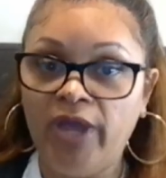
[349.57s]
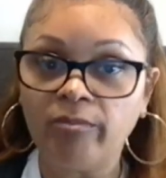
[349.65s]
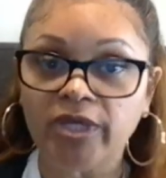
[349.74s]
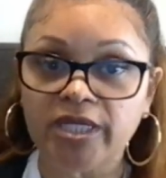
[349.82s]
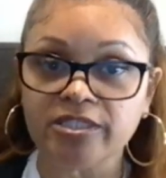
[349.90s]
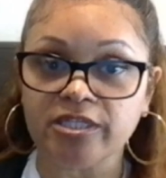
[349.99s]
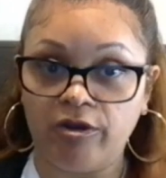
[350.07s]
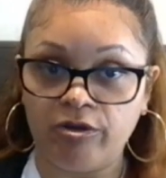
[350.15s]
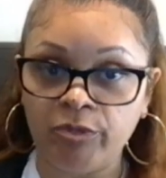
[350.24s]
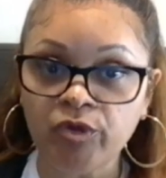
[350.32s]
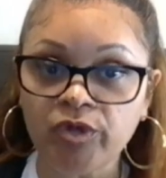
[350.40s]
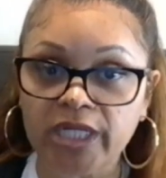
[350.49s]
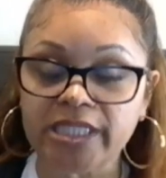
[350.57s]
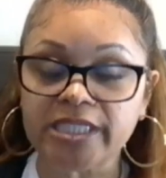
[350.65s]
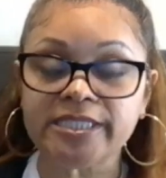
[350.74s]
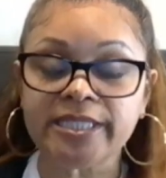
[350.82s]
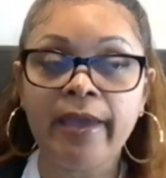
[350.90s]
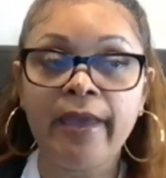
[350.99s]
our families and our
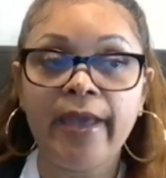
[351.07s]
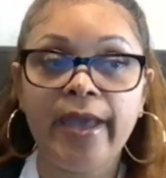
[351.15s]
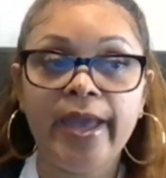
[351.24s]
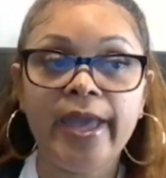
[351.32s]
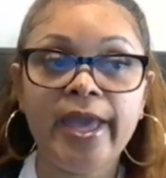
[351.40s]
communities.